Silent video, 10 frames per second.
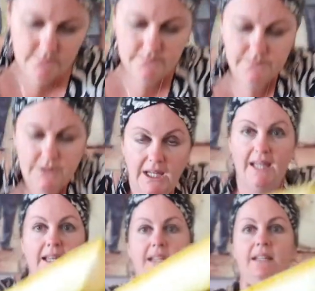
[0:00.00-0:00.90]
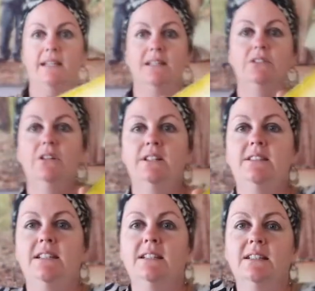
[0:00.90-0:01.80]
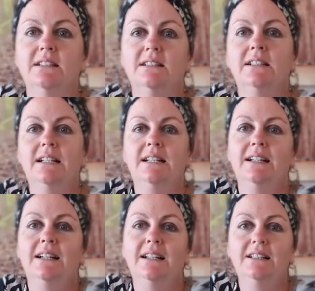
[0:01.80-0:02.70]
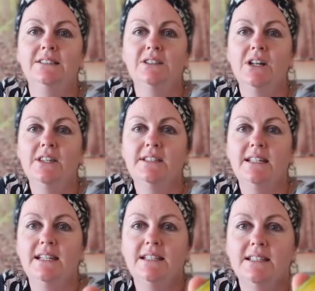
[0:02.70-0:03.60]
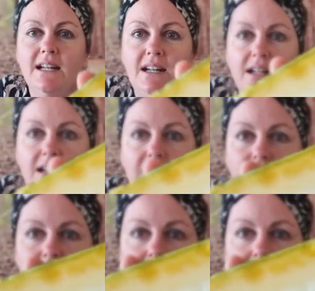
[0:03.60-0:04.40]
Okay, interesting. So the seeds are